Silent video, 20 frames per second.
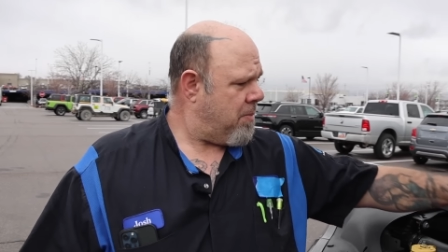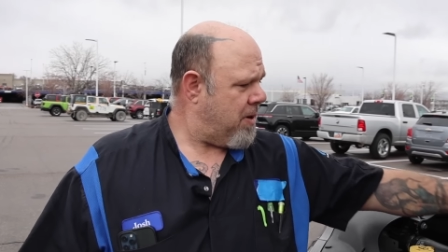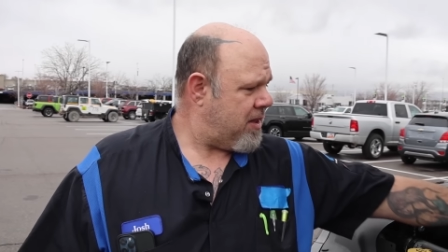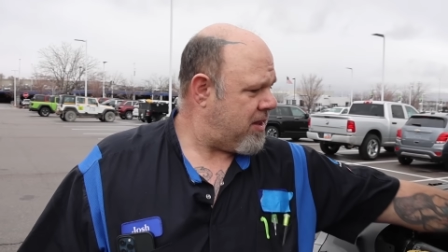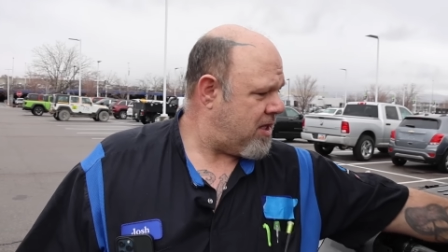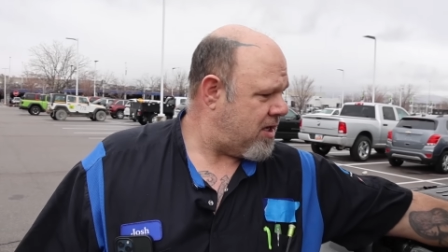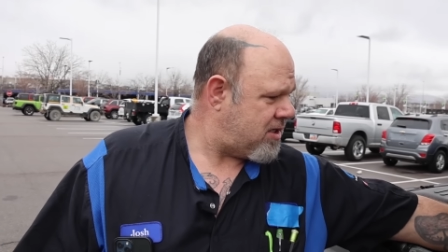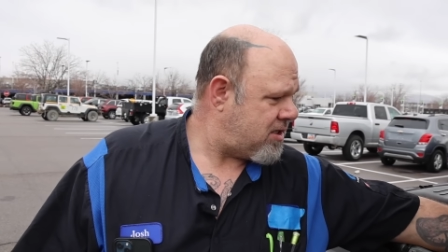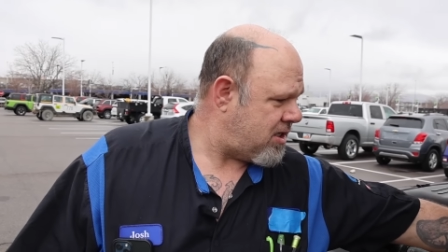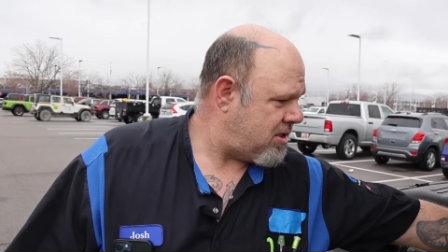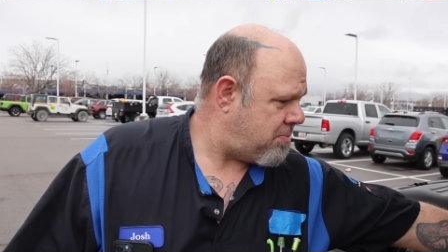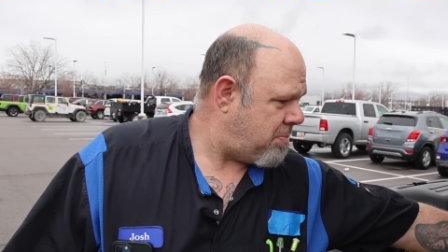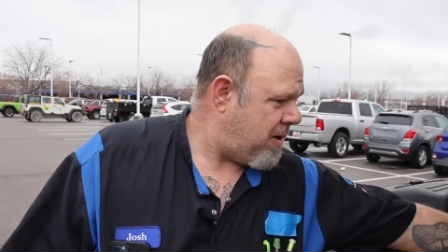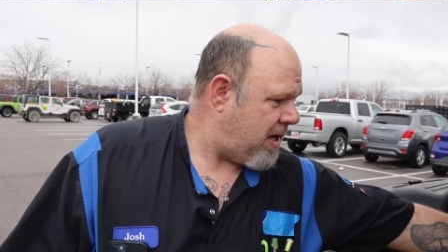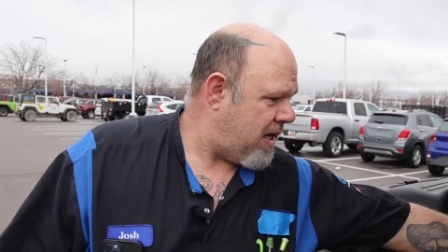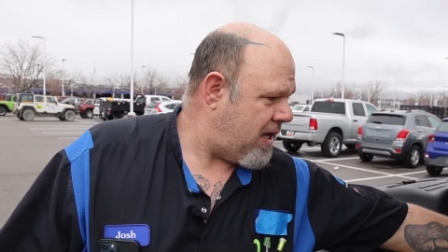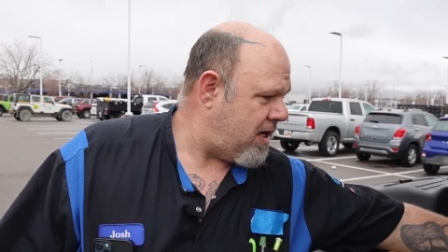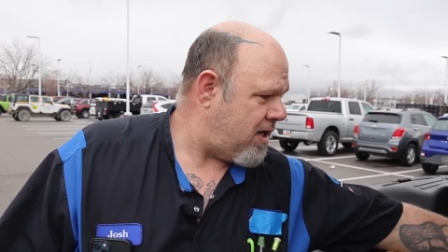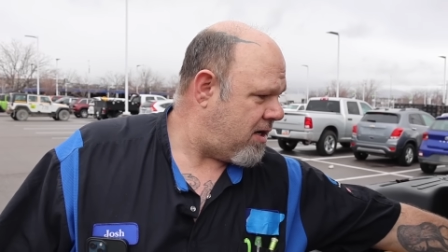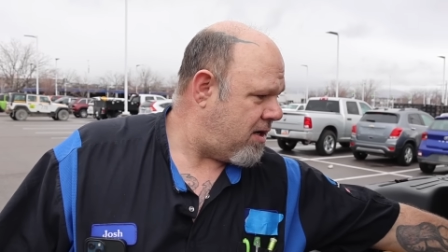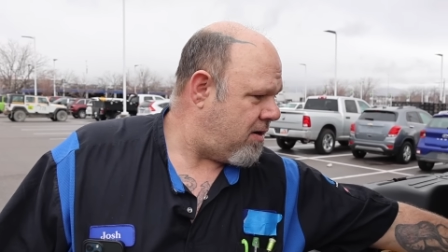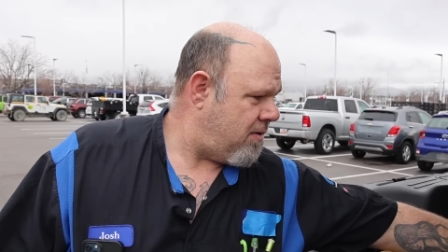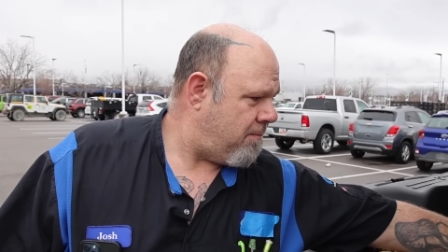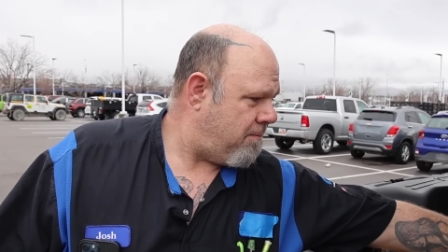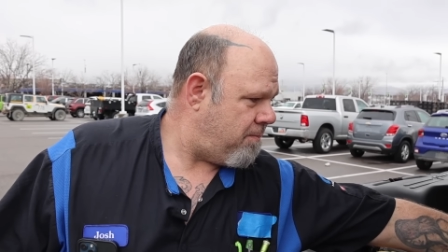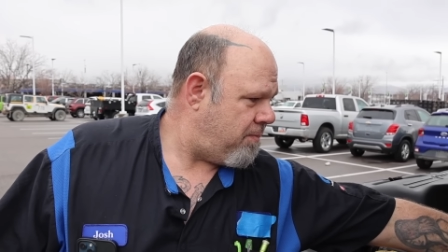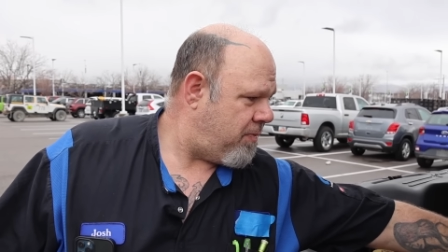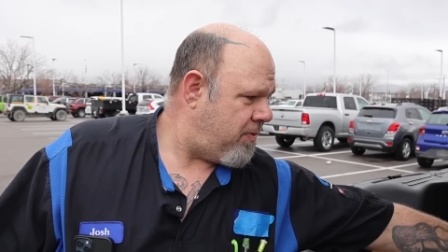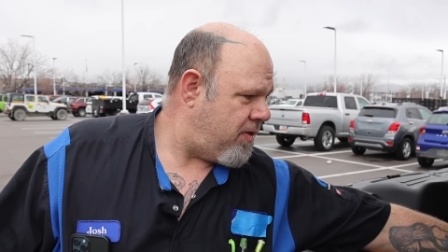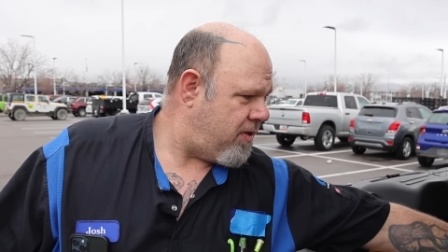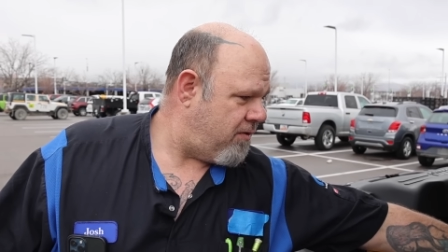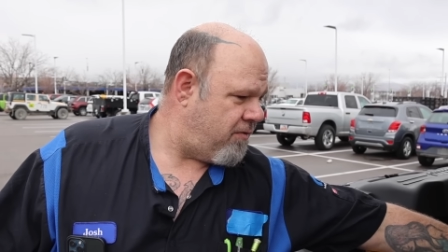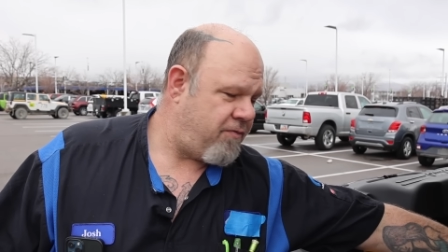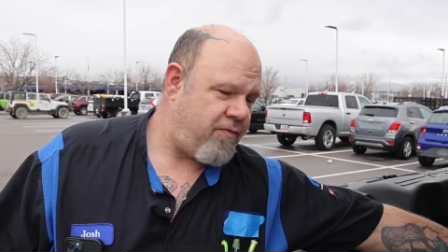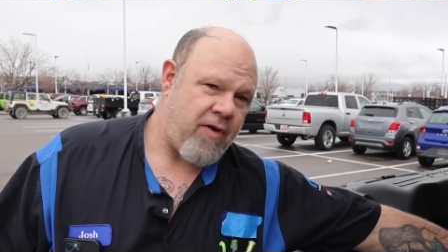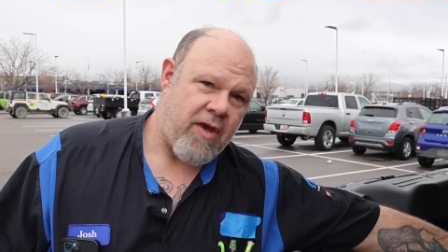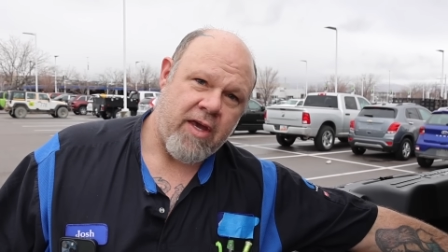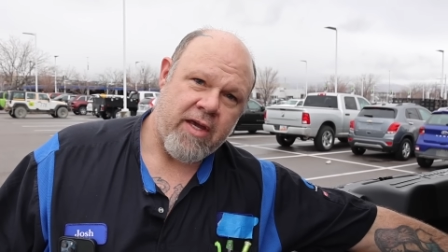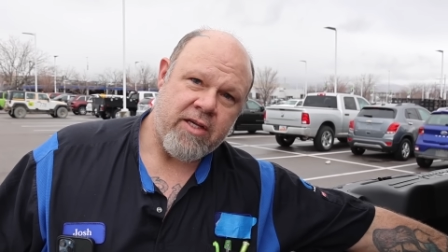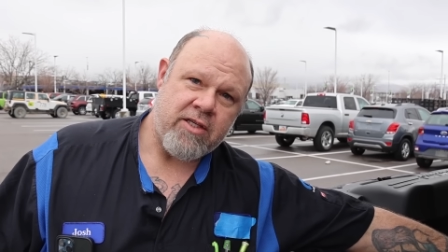But this has been the
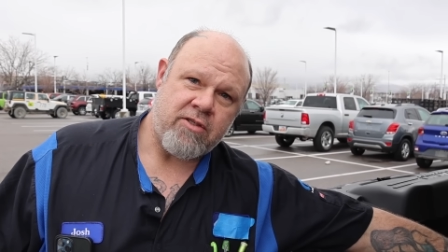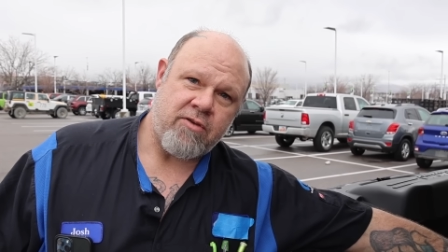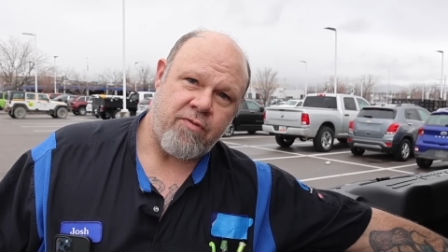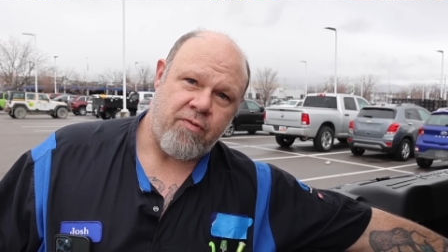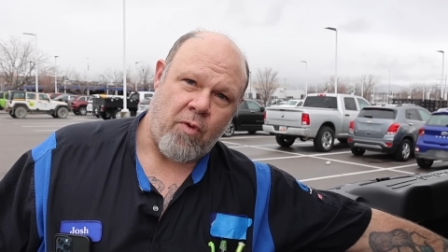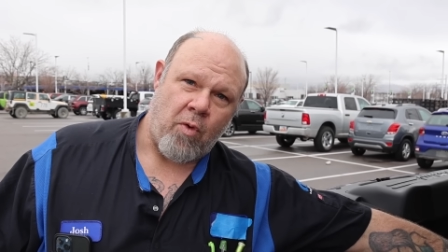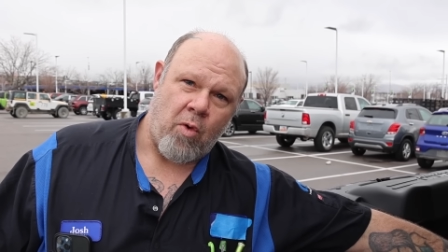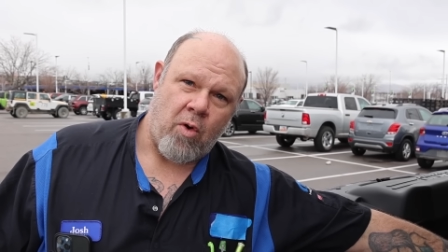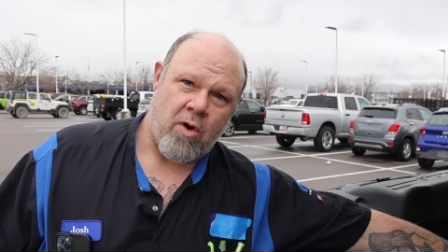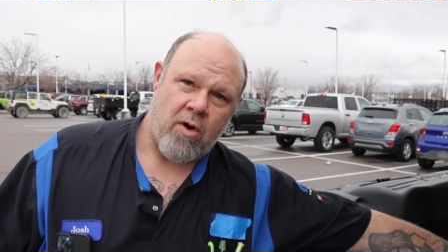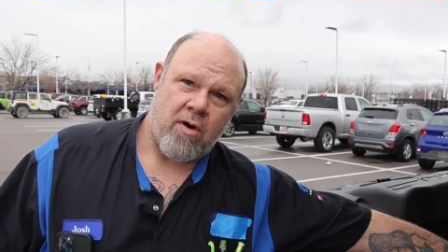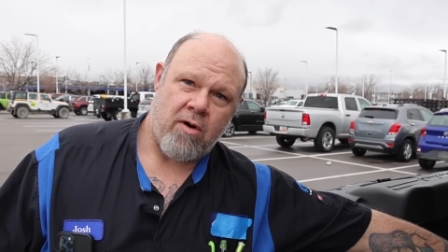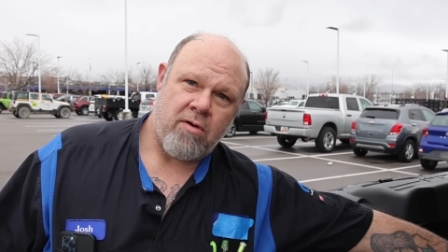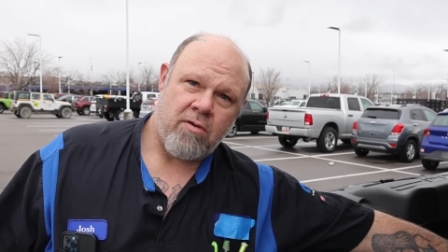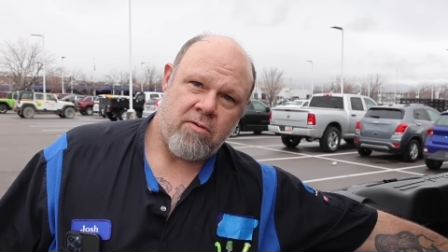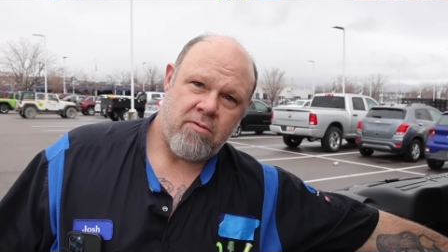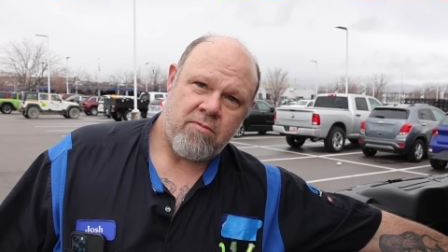fix for